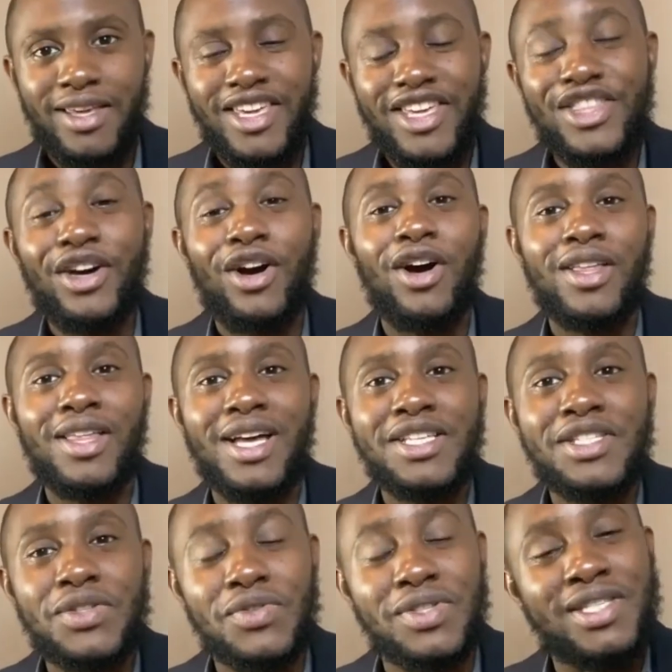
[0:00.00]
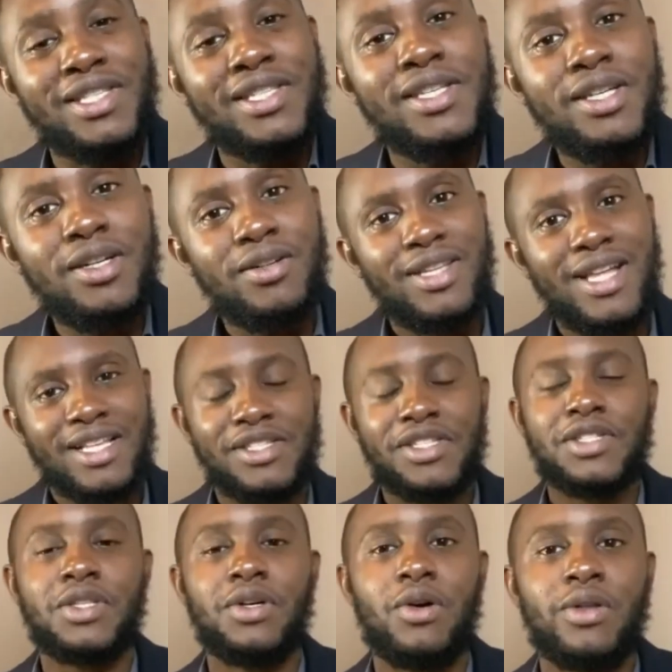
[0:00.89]
in order to steal that
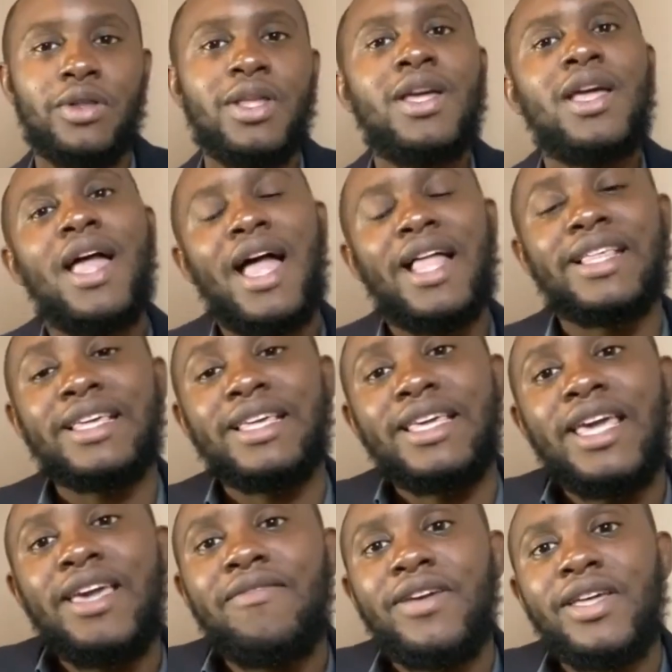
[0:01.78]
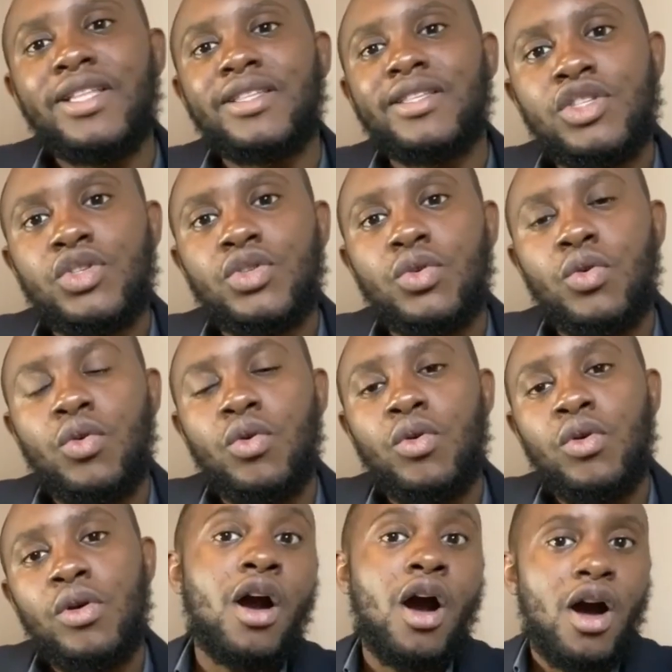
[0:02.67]
stone and give it
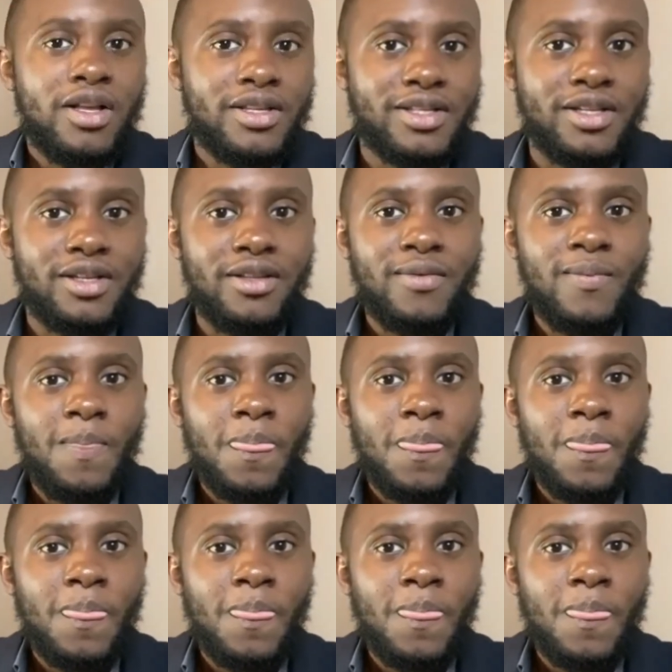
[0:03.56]
to cousin